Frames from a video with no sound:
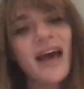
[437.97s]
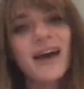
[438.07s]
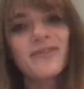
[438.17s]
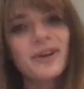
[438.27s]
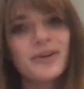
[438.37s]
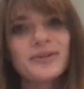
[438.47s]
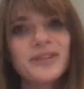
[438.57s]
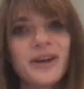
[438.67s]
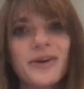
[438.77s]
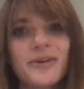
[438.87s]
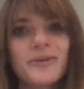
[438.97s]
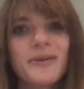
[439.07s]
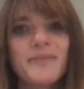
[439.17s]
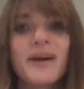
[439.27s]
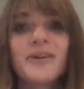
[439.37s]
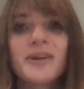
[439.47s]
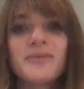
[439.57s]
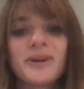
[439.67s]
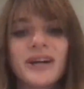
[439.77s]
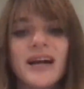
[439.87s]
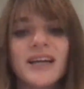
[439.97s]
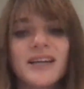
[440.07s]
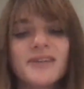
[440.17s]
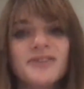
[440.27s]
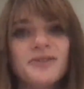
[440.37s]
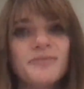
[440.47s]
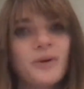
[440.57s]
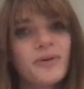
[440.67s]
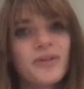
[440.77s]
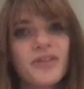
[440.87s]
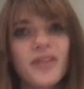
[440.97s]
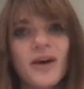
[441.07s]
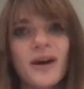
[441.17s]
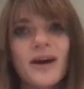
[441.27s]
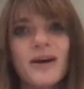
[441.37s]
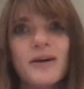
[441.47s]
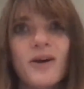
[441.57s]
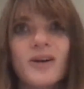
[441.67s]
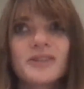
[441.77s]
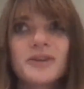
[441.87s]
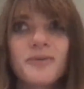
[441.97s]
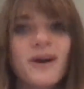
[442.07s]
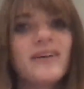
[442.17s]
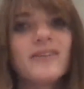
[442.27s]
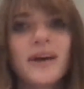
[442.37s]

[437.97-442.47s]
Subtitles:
avenue to go about it where I can do both also while